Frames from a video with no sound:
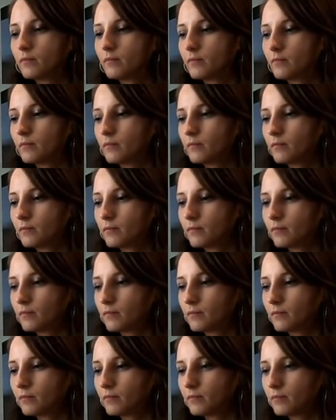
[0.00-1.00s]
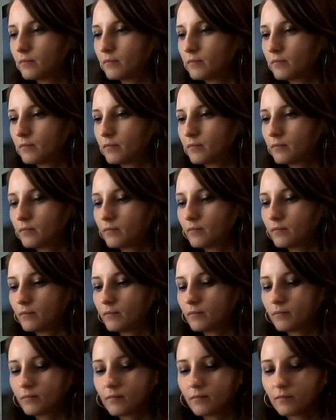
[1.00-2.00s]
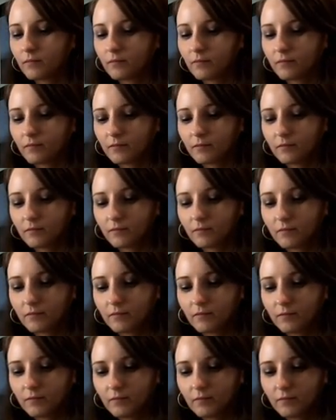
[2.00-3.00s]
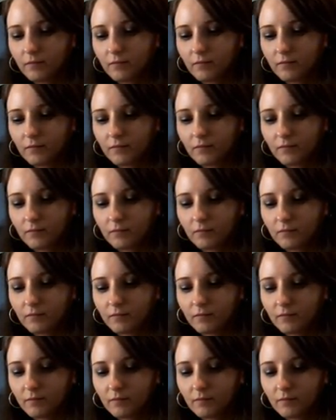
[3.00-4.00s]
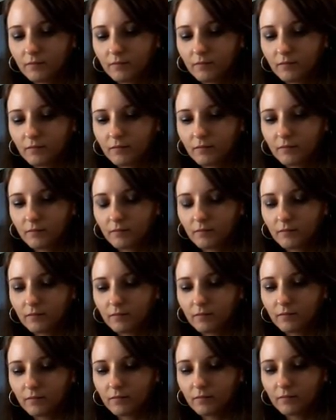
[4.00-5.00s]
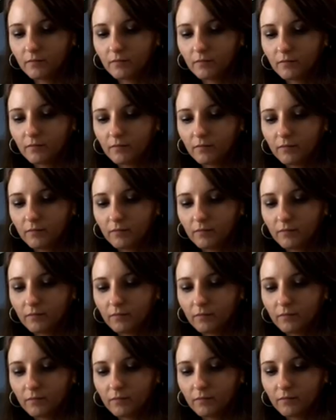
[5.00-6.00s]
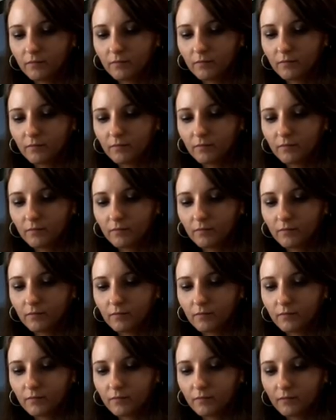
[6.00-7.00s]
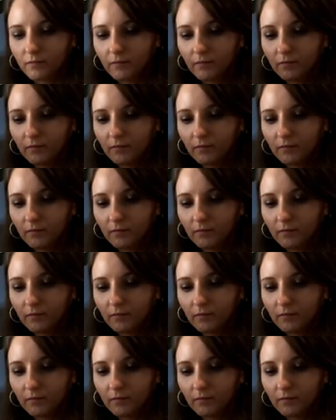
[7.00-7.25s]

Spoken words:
This person isn't speaking.